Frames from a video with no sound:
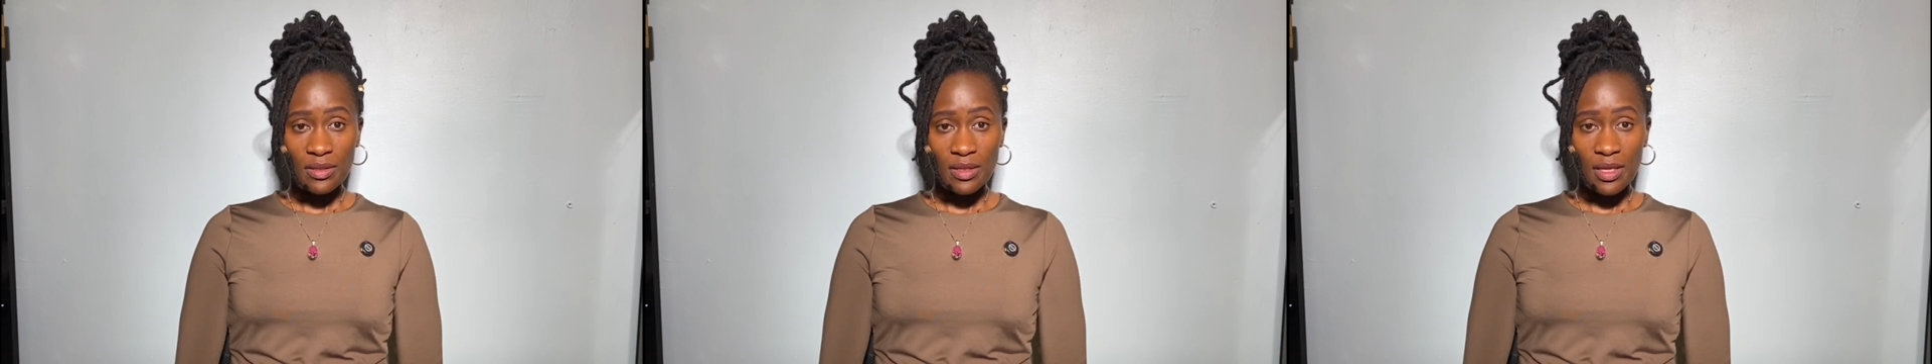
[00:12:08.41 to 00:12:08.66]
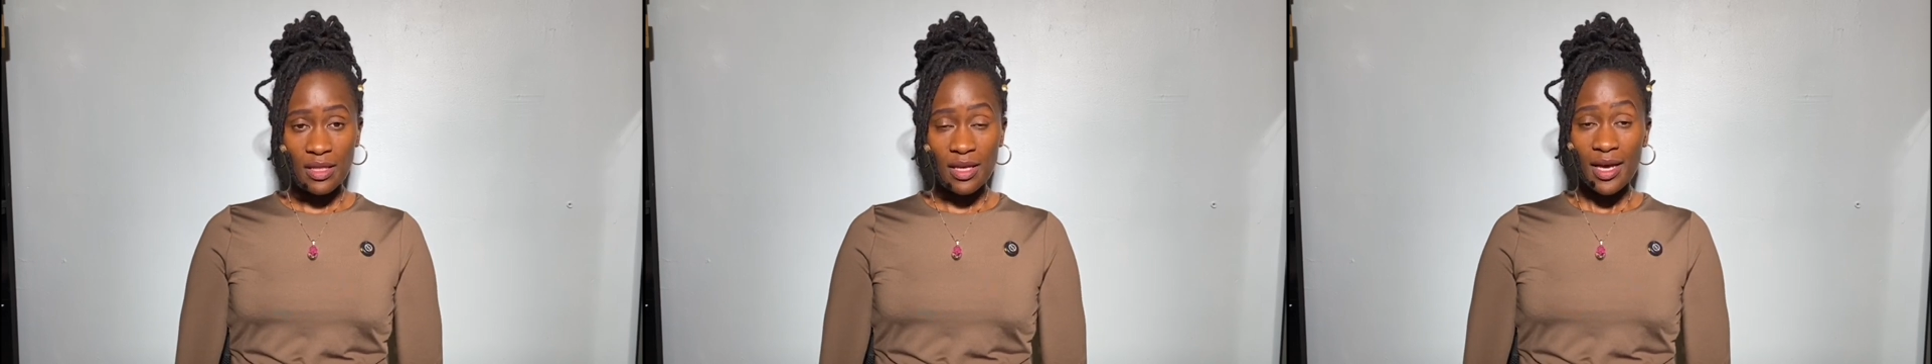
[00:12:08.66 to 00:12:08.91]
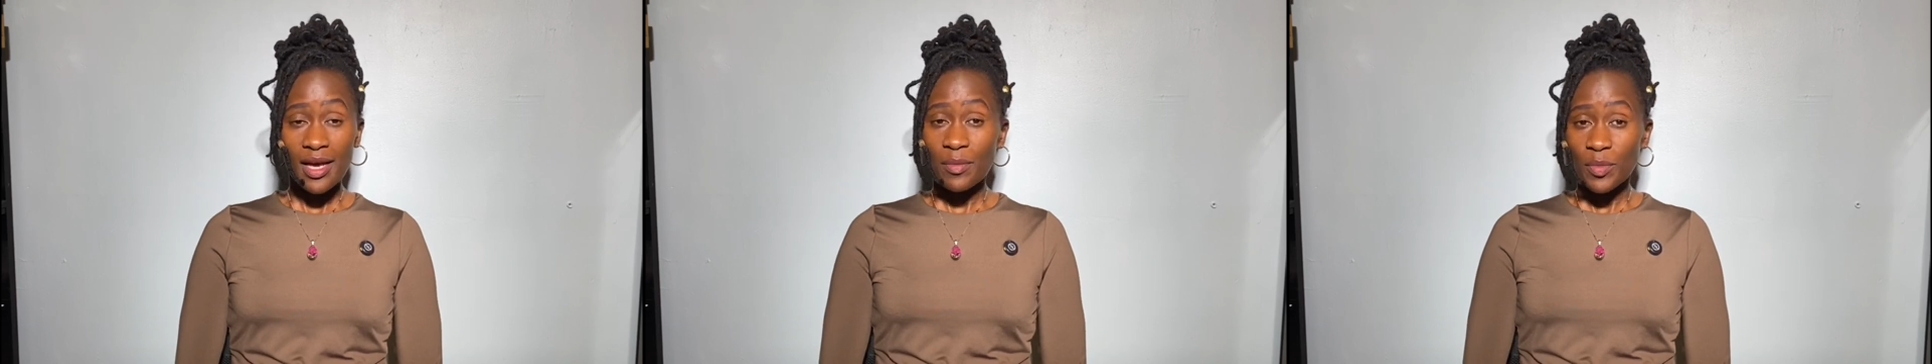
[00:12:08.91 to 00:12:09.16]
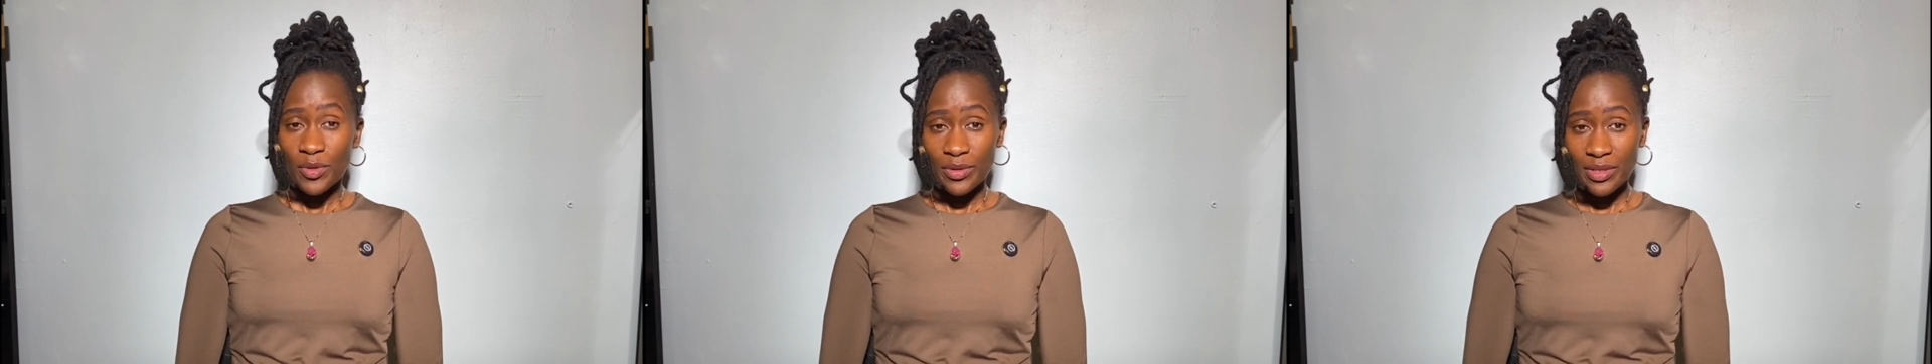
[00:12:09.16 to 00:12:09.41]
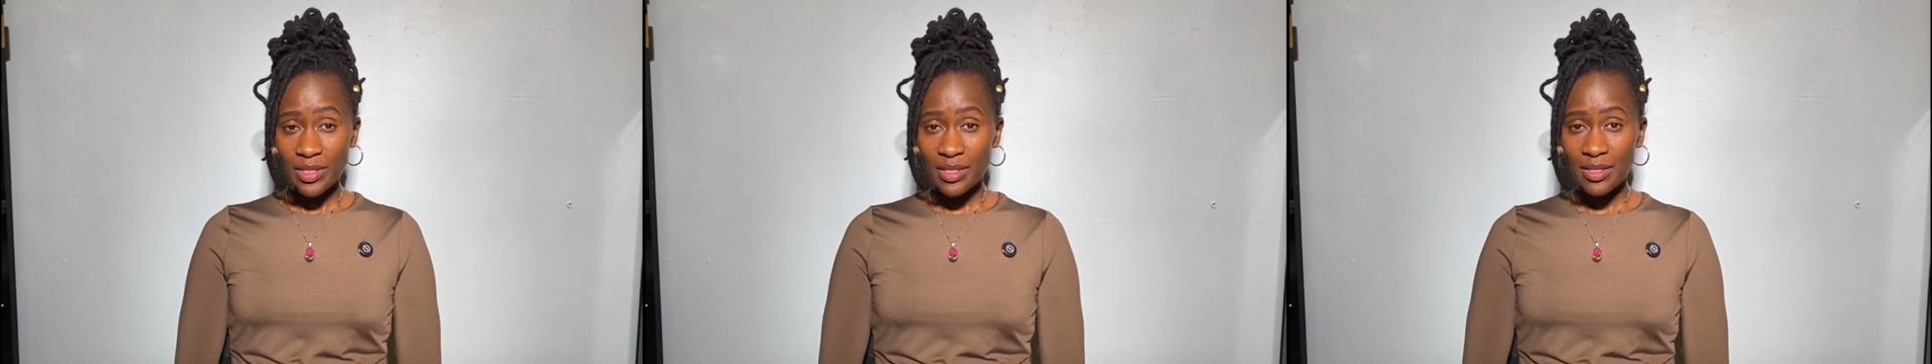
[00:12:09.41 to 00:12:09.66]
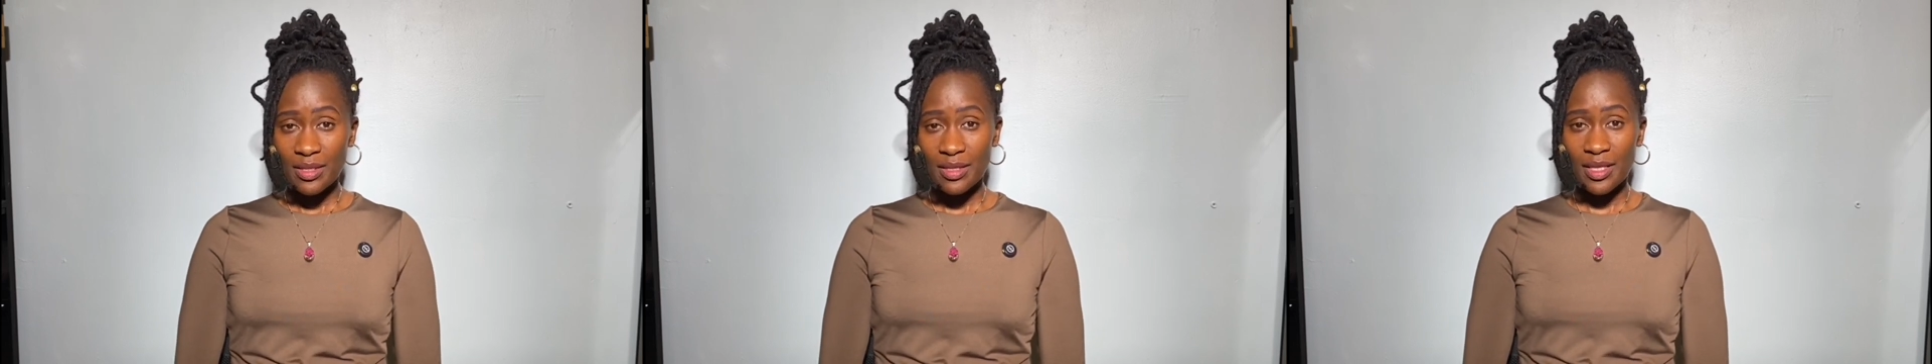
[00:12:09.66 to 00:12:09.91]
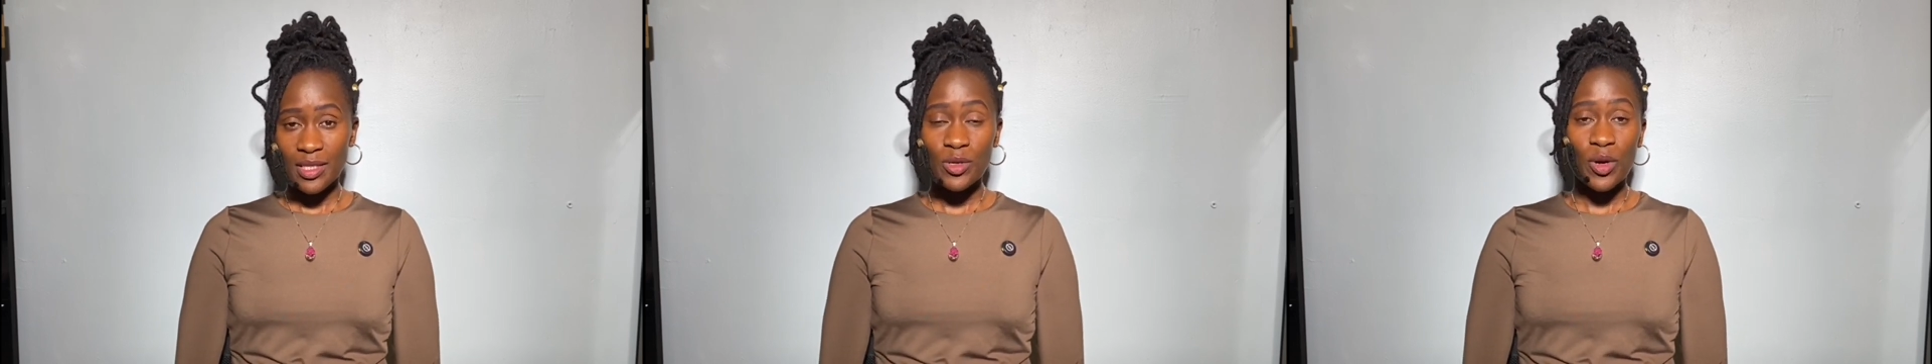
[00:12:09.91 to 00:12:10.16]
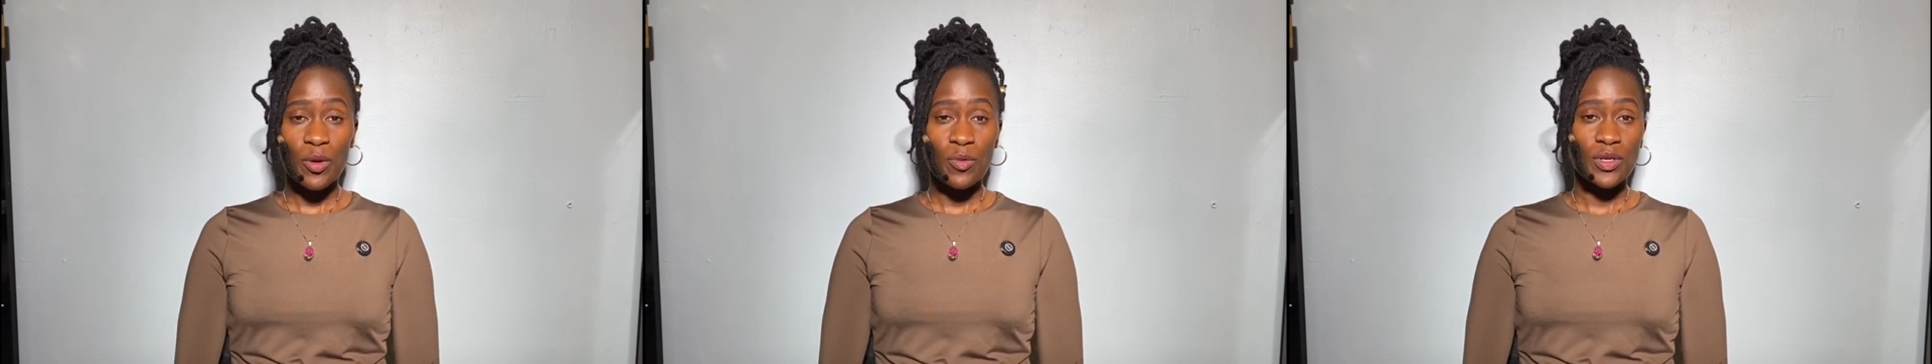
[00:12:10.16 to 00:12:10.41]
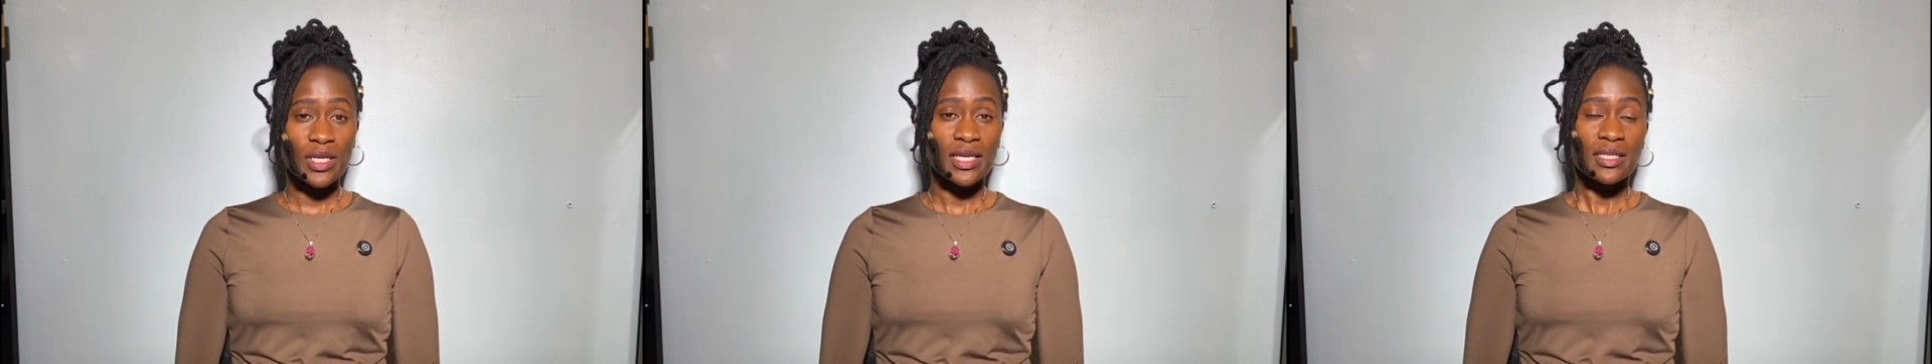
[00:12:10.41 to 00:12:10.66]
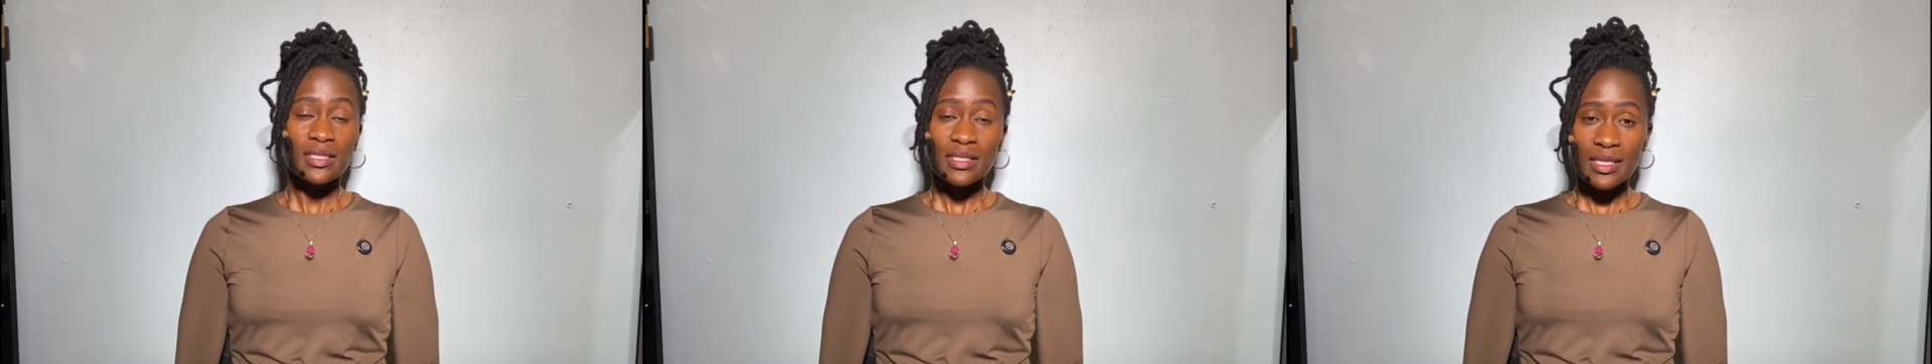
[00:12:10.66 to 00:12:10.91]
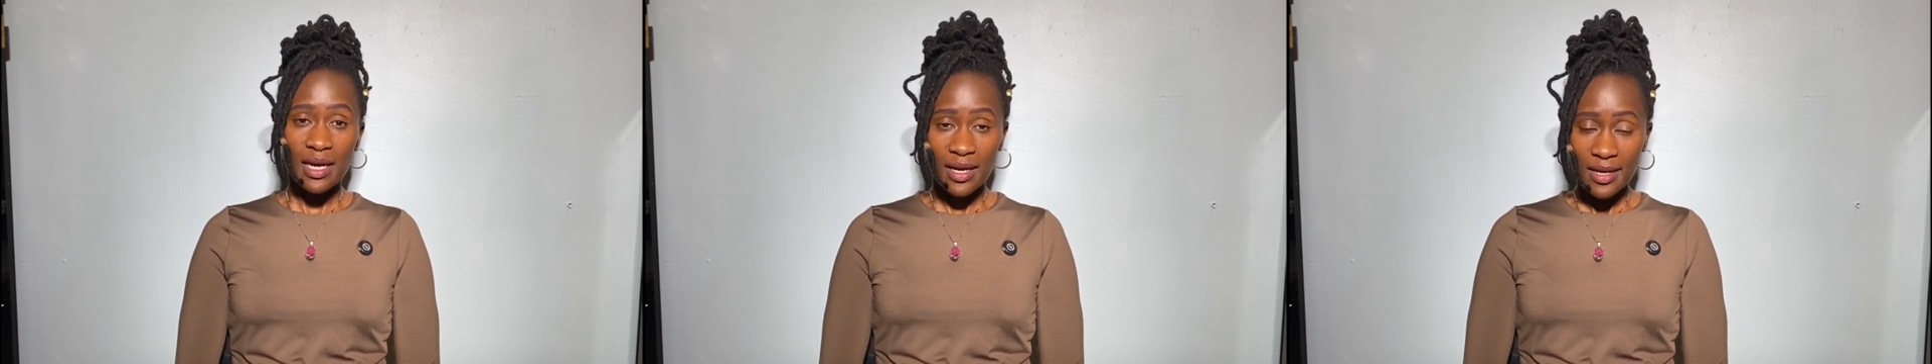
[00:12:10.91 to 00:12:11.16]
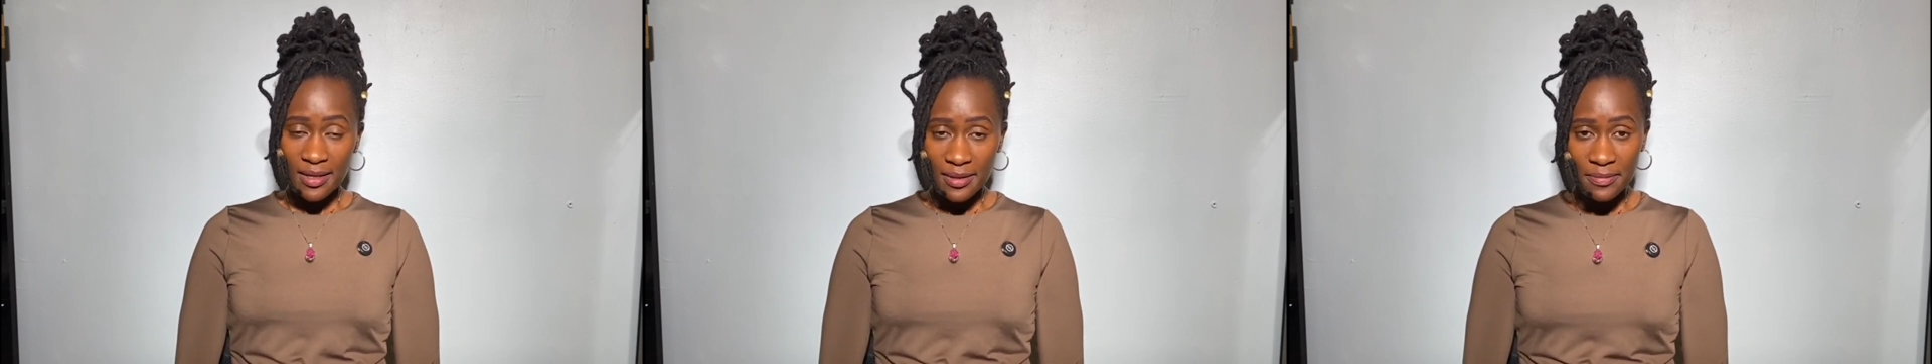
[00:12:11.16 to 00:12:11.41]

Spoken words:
in the airport, that's how I would get stuck.